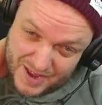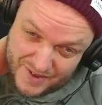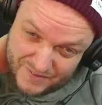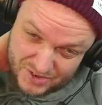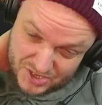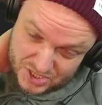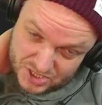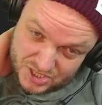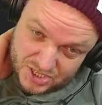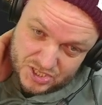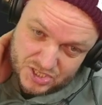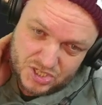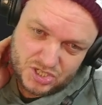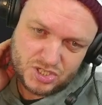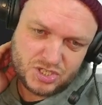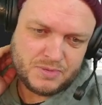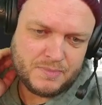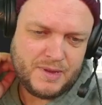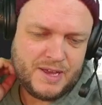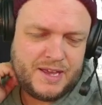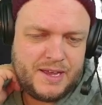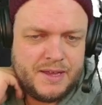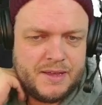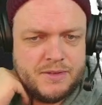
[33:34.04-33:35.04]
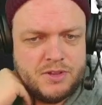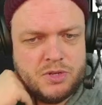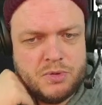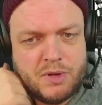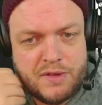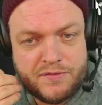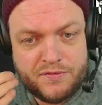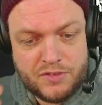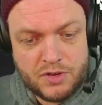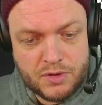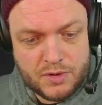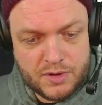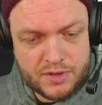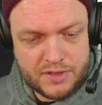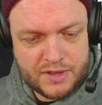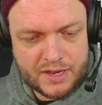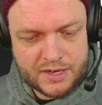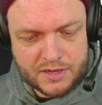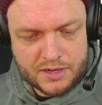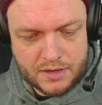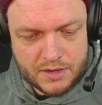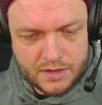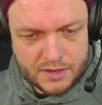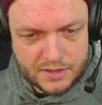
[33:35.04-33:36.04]
decision to make. Do I Fury that
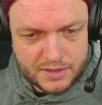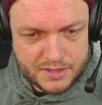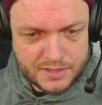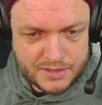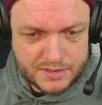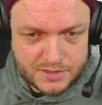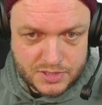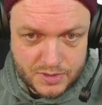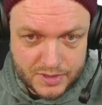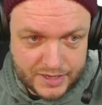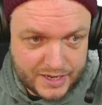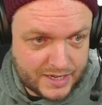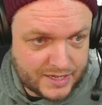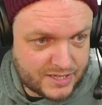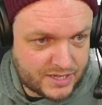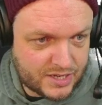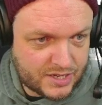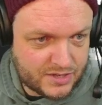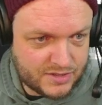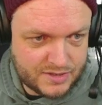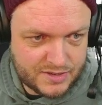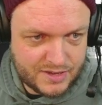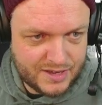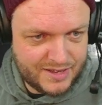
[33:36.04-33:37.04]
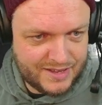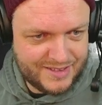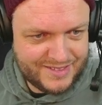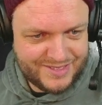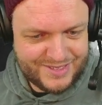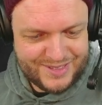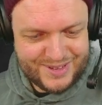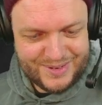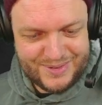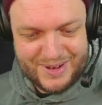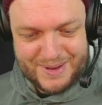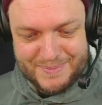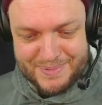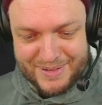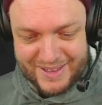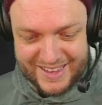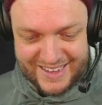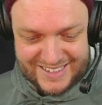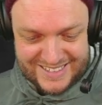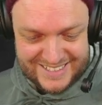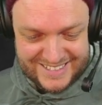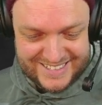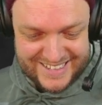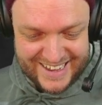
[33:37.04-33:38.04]
card? So I guess the replay
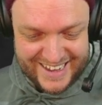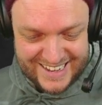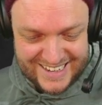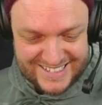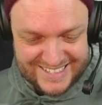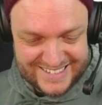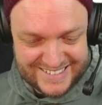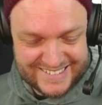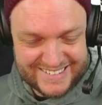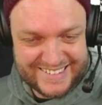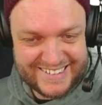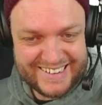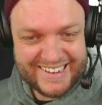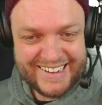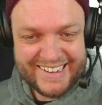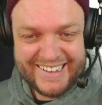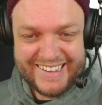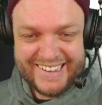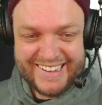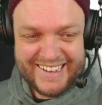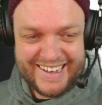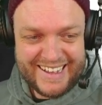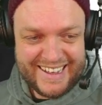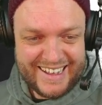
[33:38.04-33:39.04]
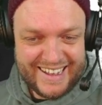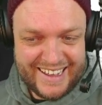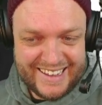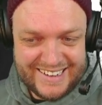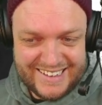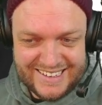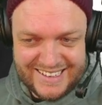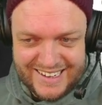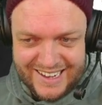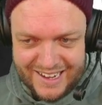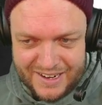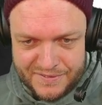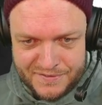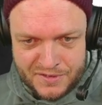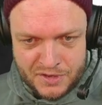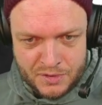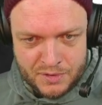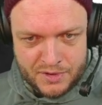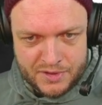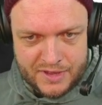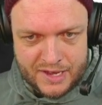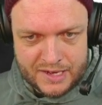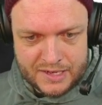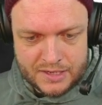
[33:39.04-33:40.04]
just answered. I did not Fury
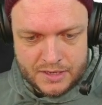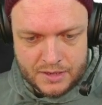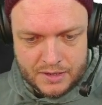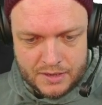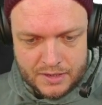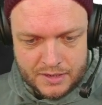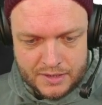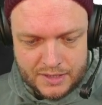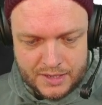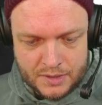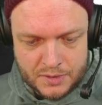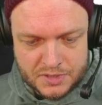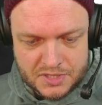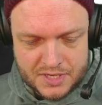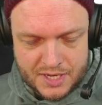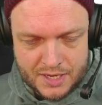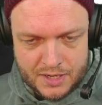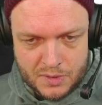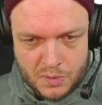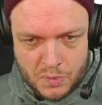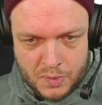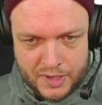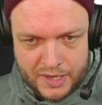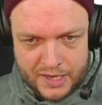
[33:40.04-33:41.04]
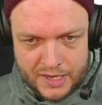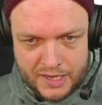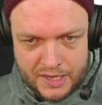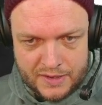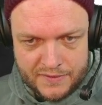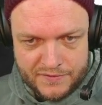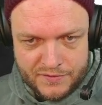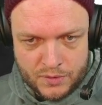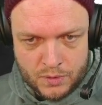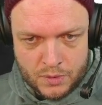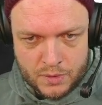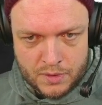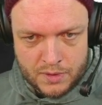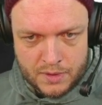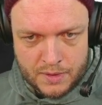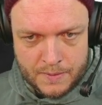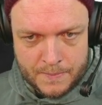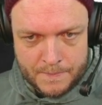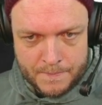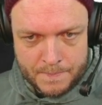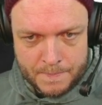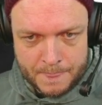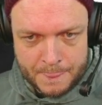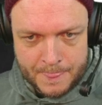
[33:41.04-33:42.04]
that card. I was kind of waiting for
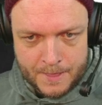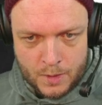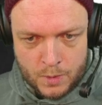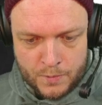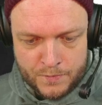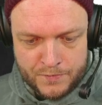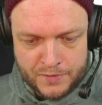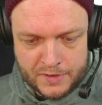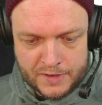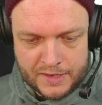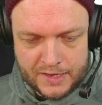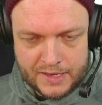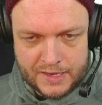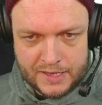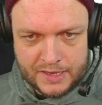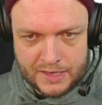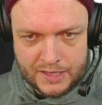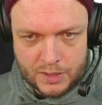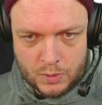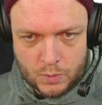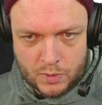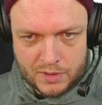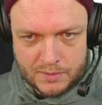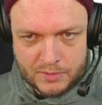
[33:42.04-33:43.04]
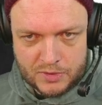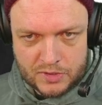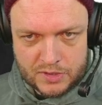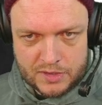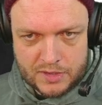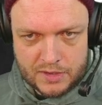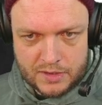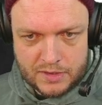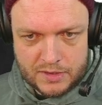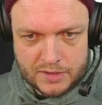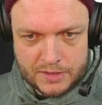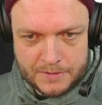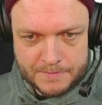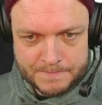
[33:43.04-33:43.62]
hopefully killing one more card.